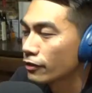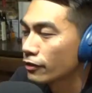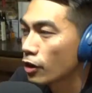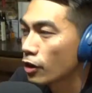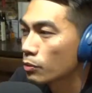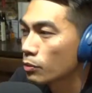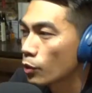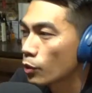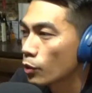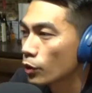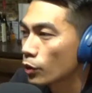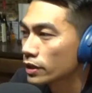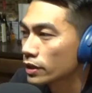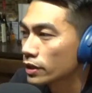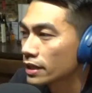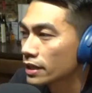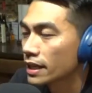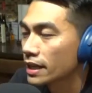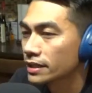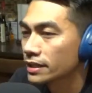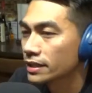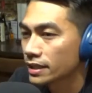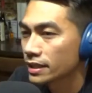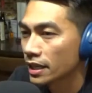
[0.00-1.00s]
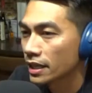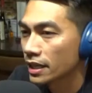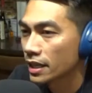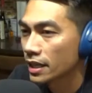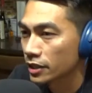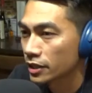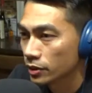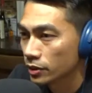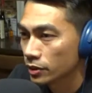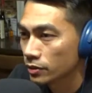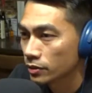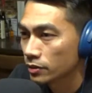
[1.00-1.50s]
far more than they say
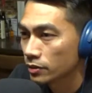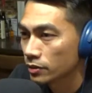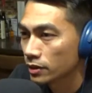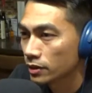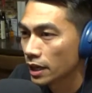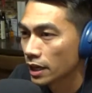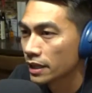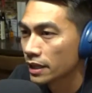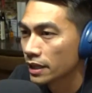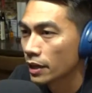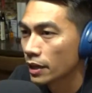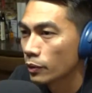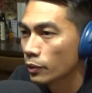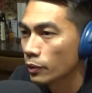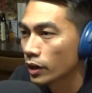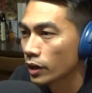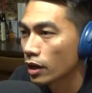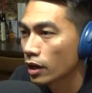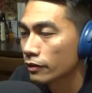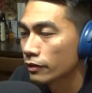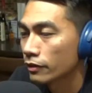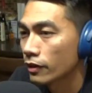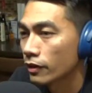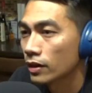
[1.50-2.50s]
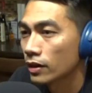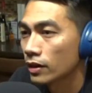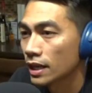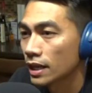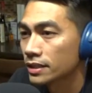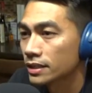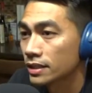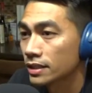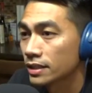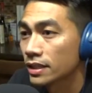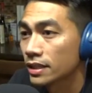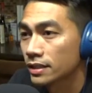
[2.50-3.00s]
they do, and they work out far
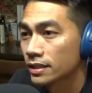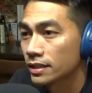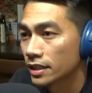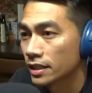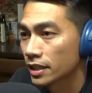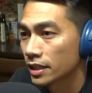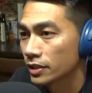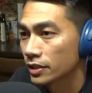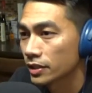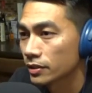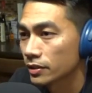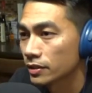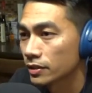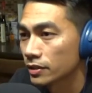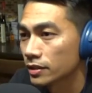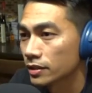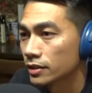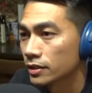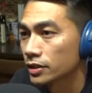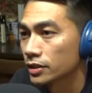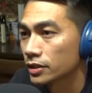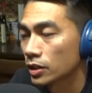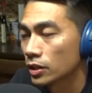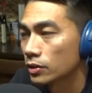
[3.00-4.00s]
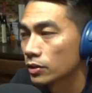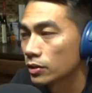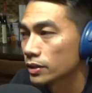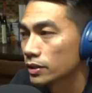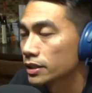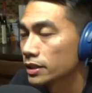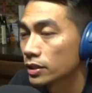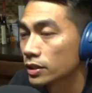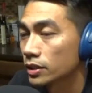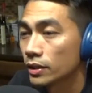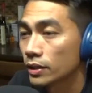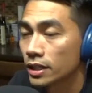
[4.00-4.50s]
less than they say they do. Yeah. So
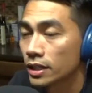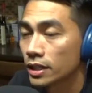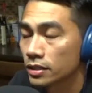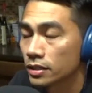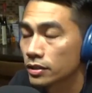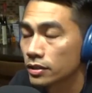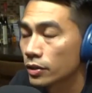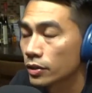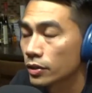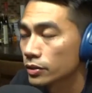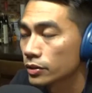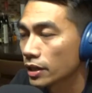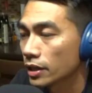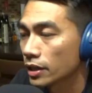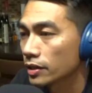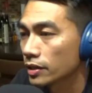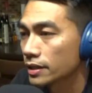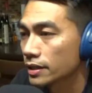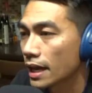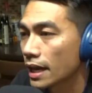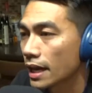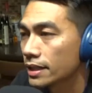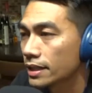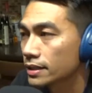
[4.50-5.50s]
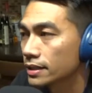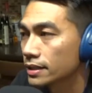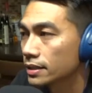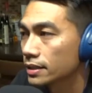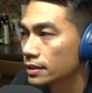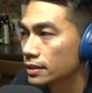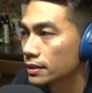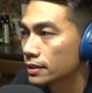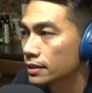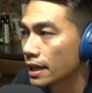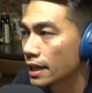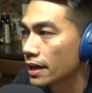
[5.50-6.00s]
that's that
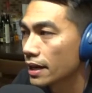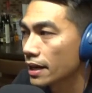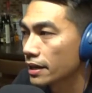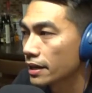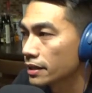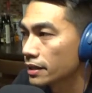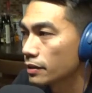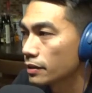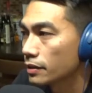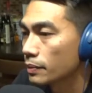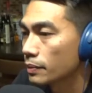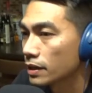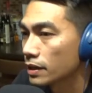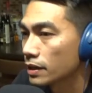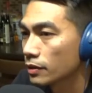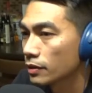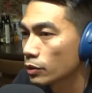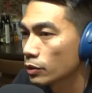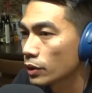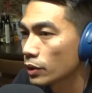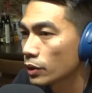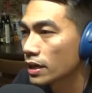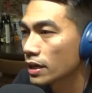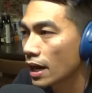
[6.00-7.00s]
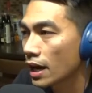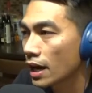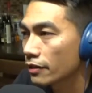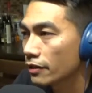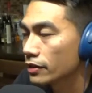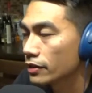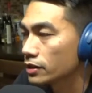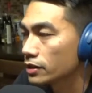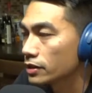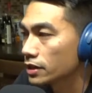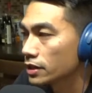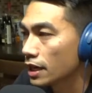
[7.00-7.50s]
is in the
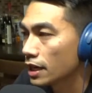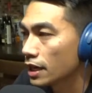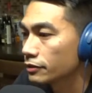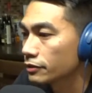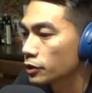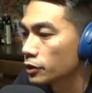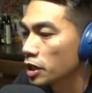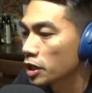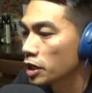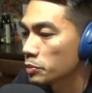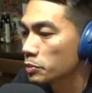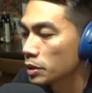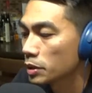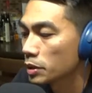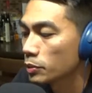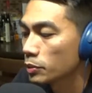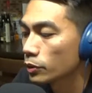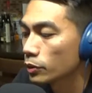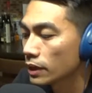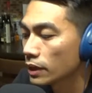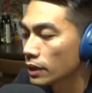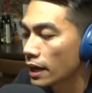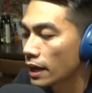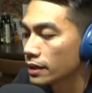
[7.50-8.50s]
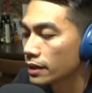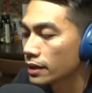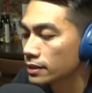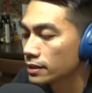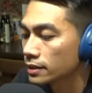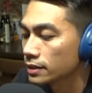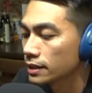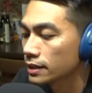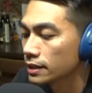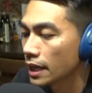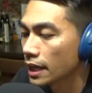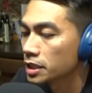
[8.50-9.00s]
3.5 years that I've trained people,
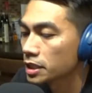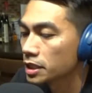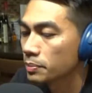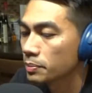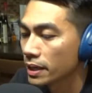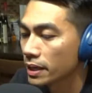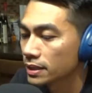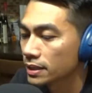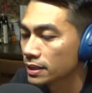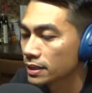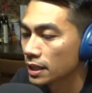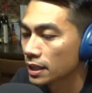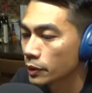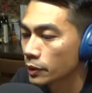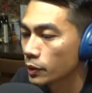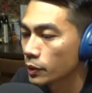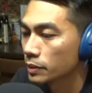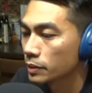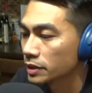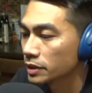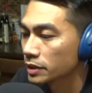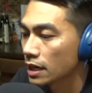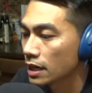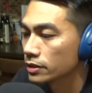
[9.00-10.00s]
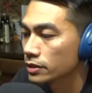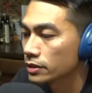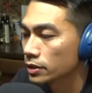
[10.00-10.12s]
that's basically what it comes